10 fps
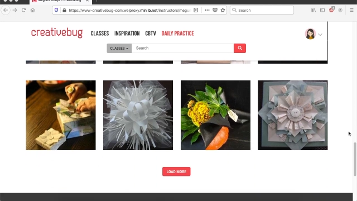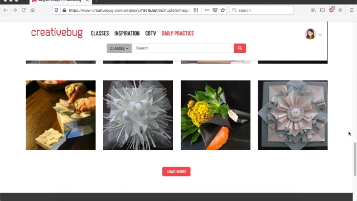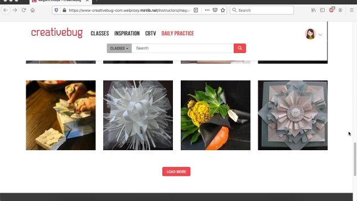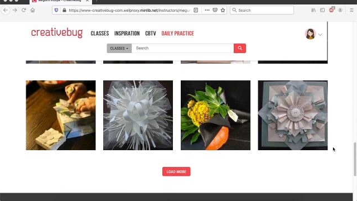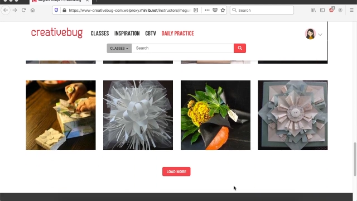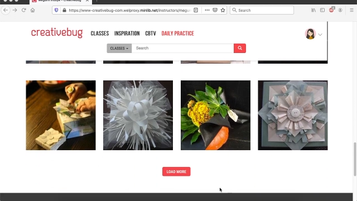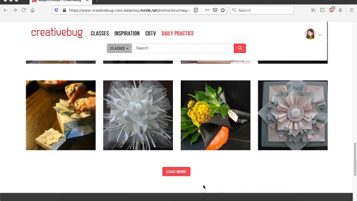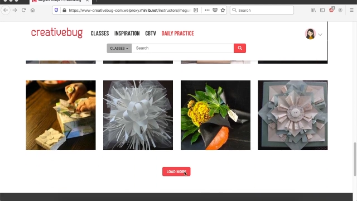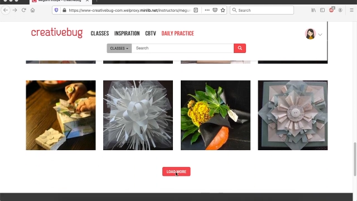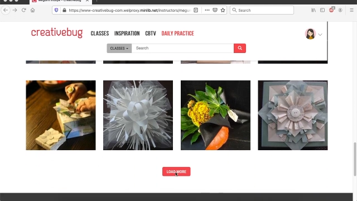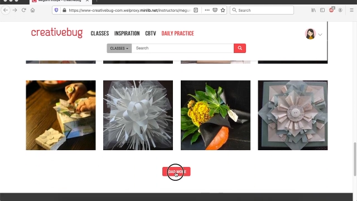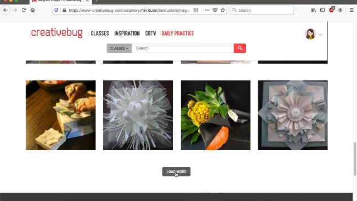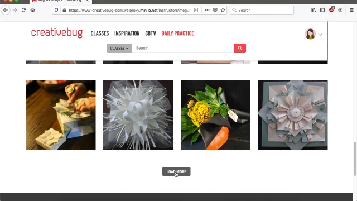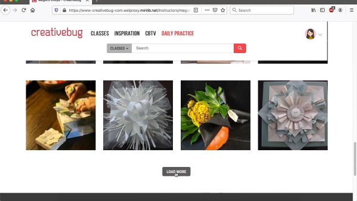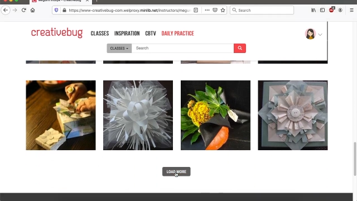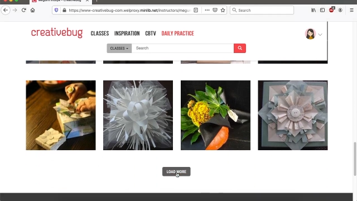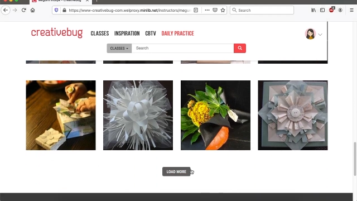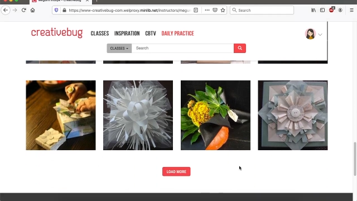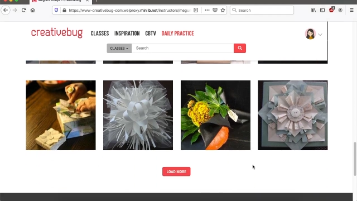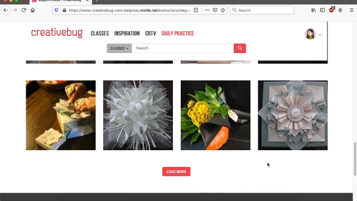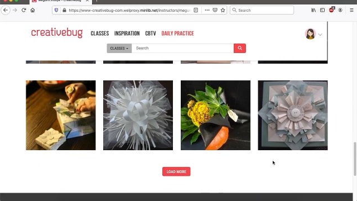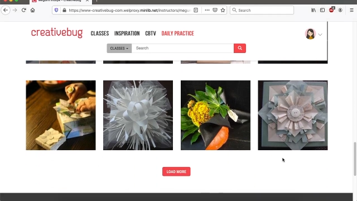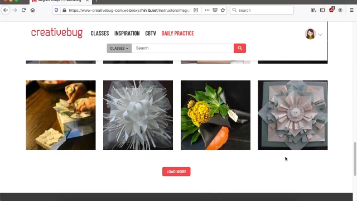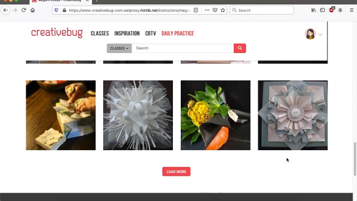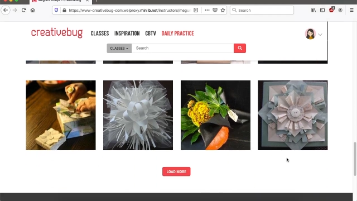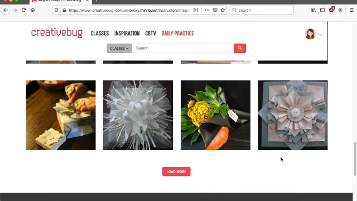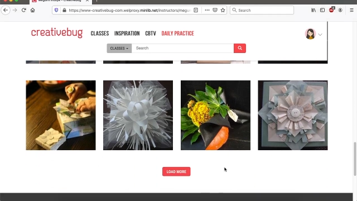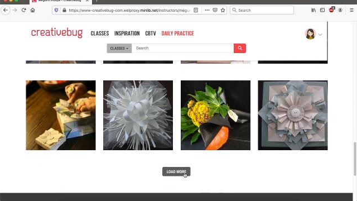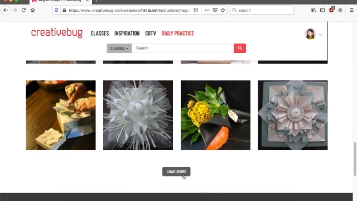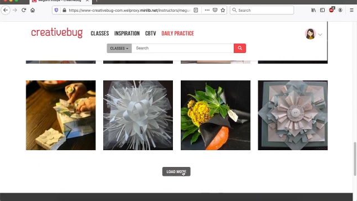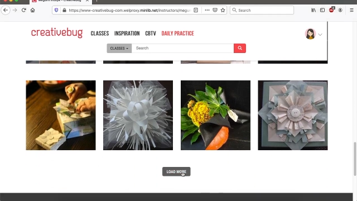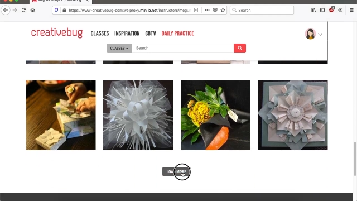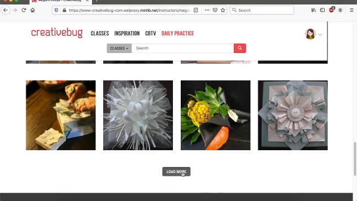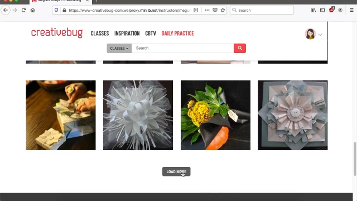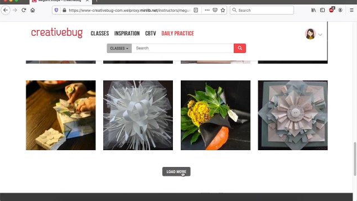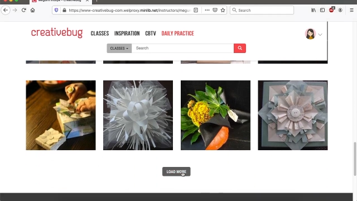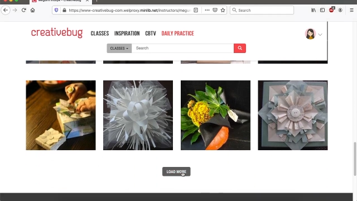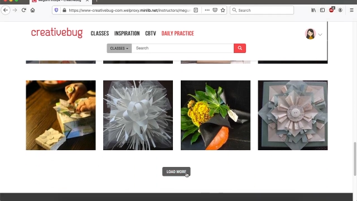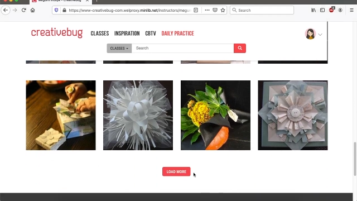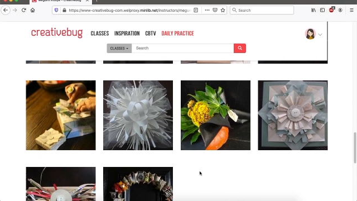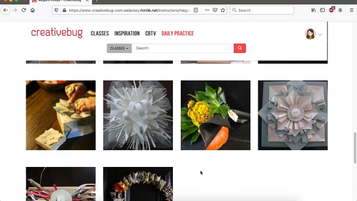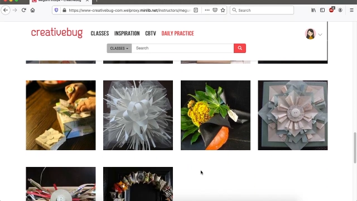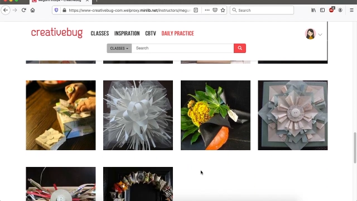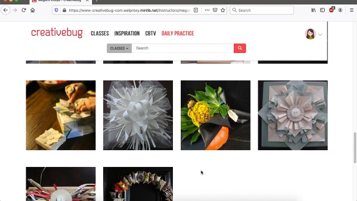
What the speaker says: No face is visible, so there are no lips to read.